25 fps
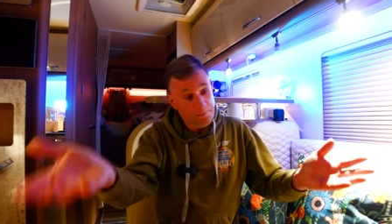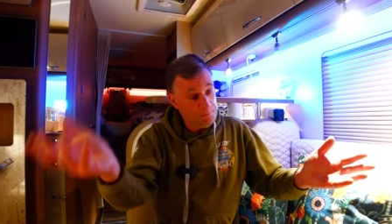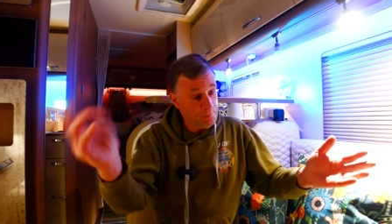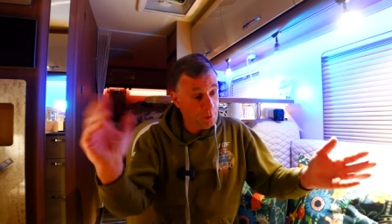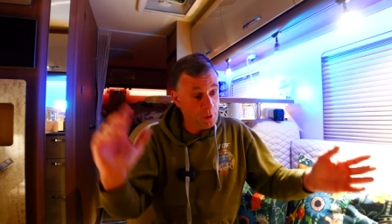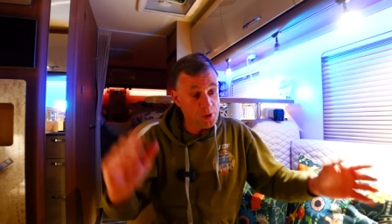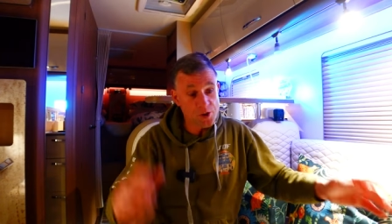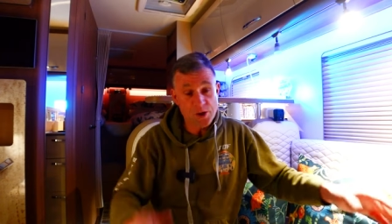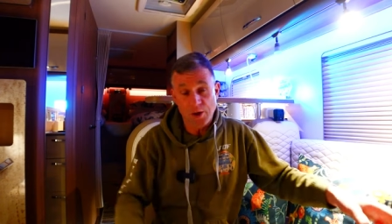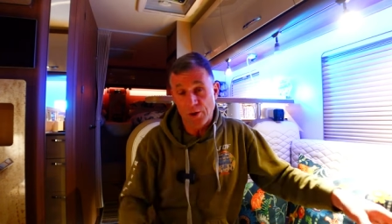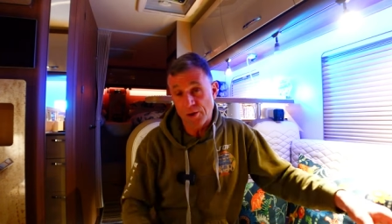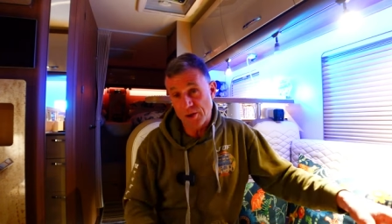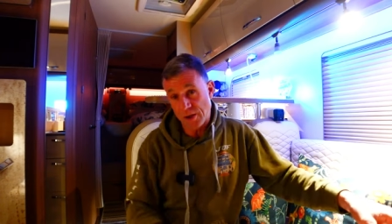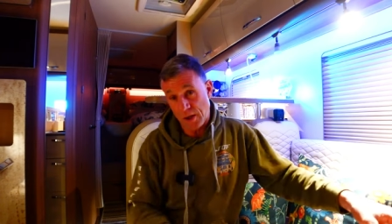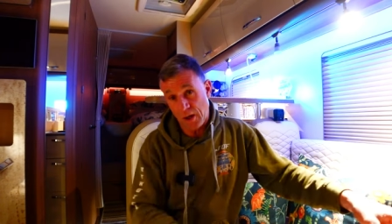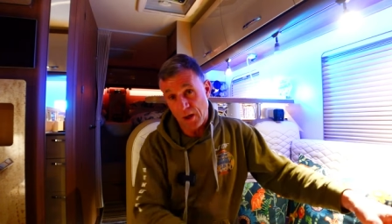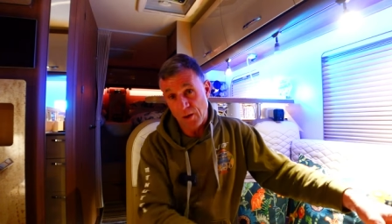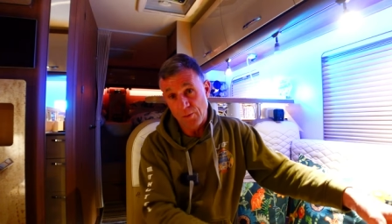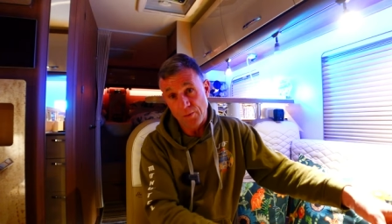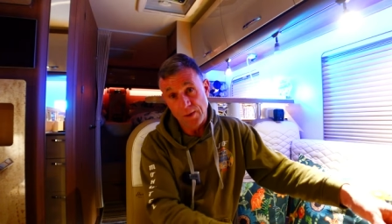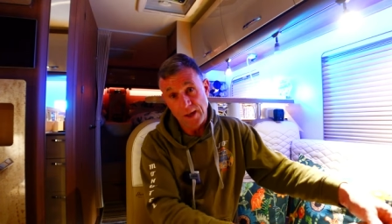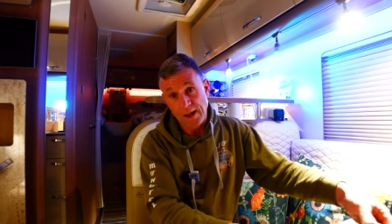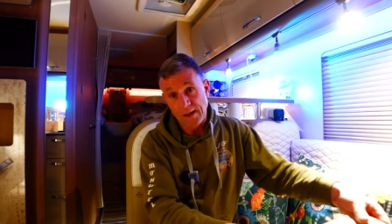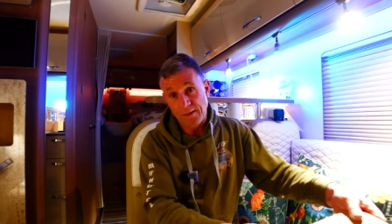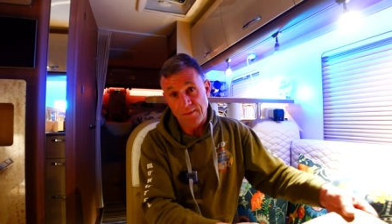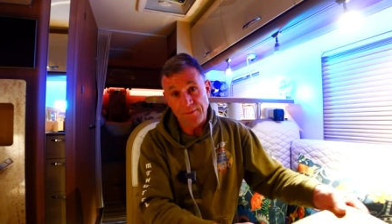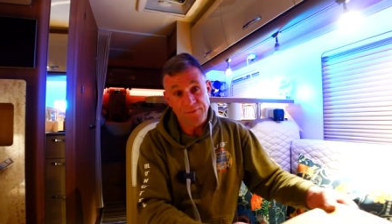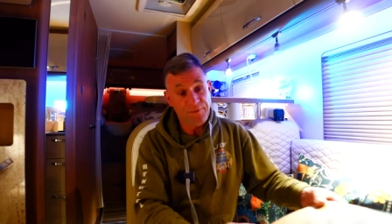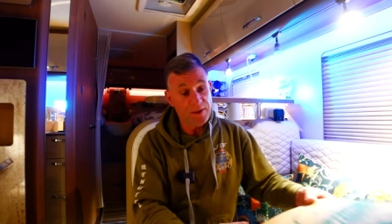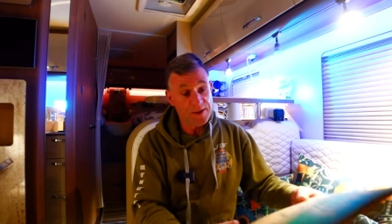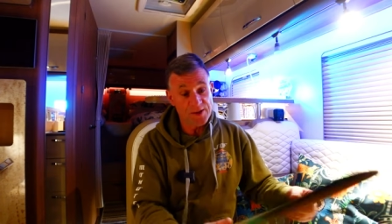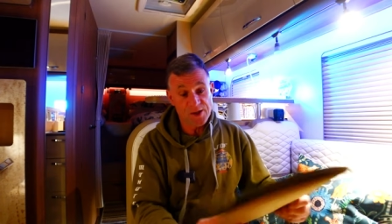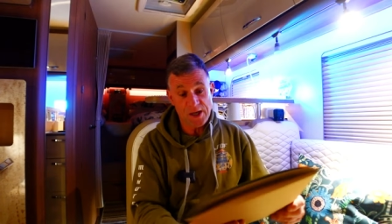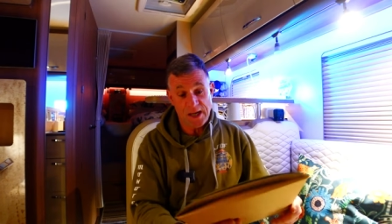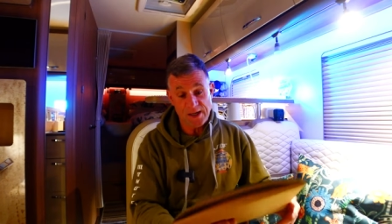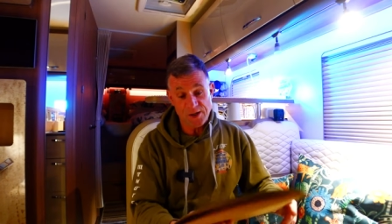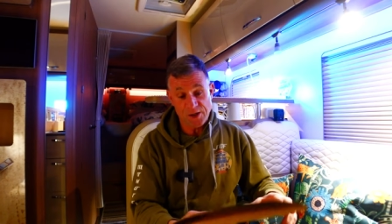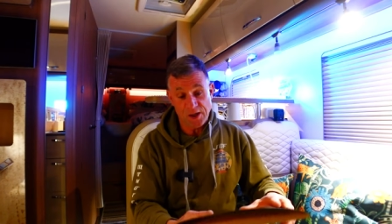personalized clothing,
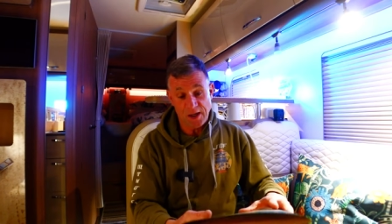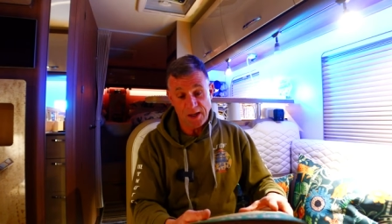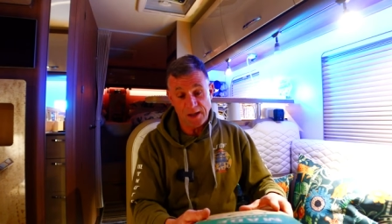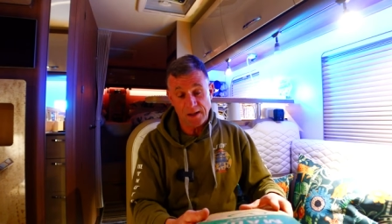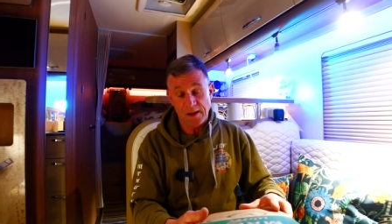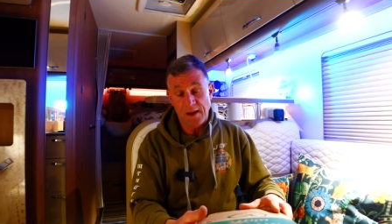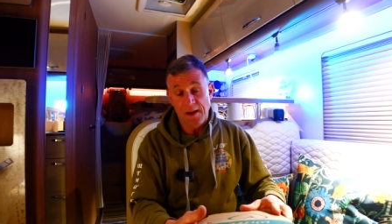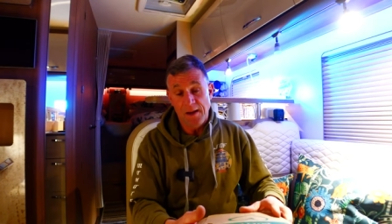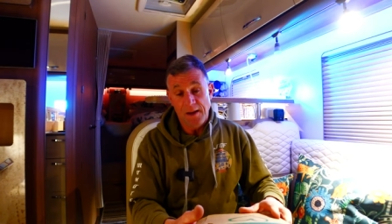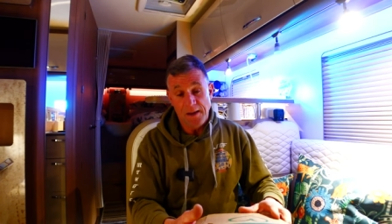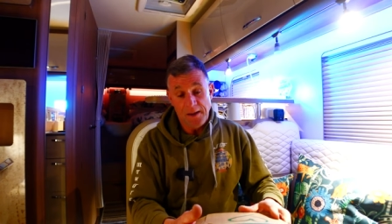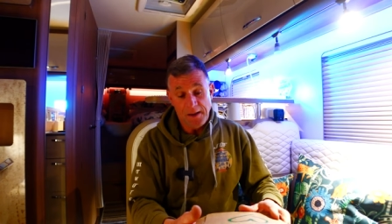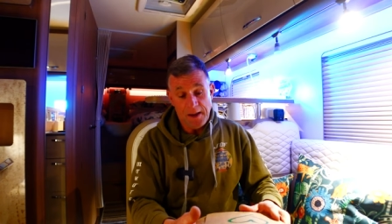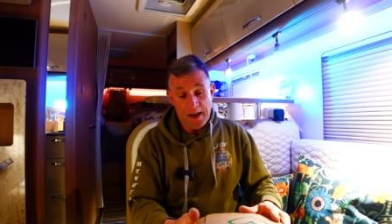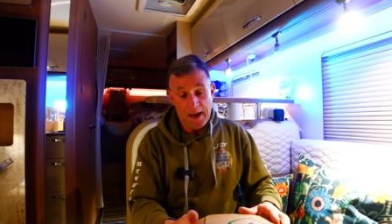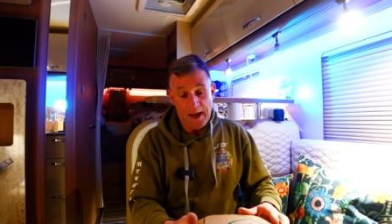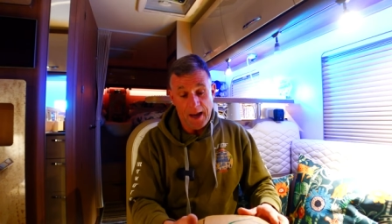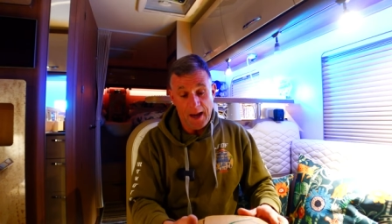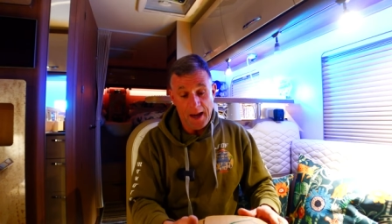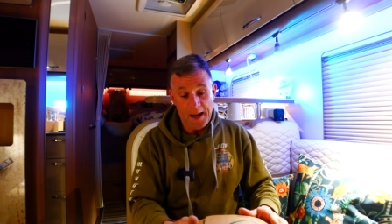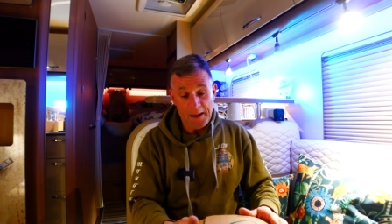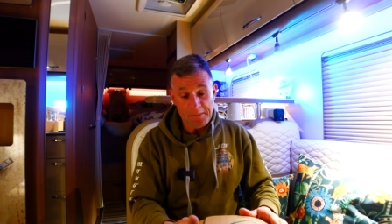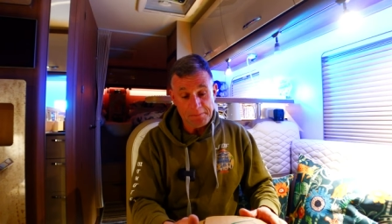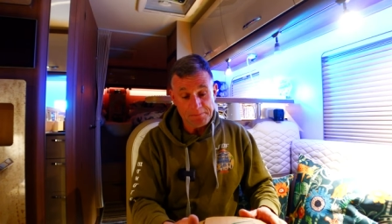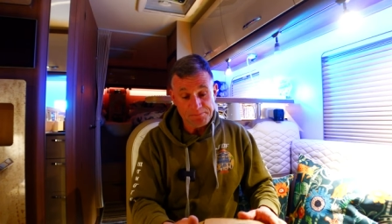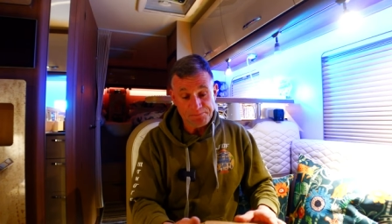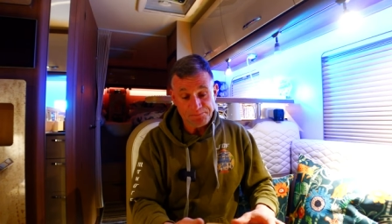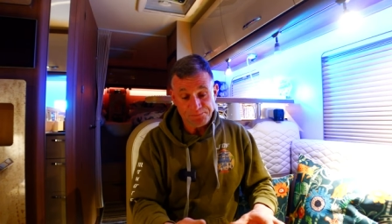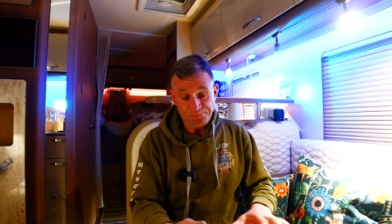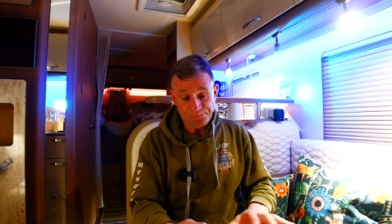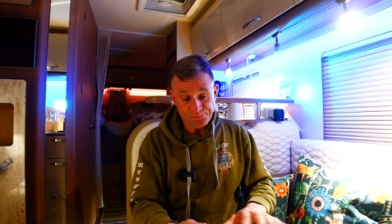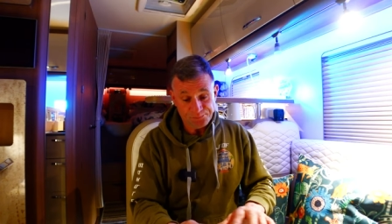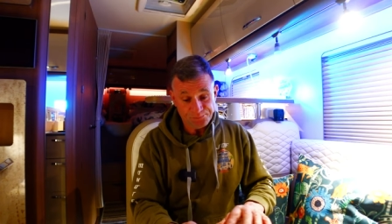fantastic. Um,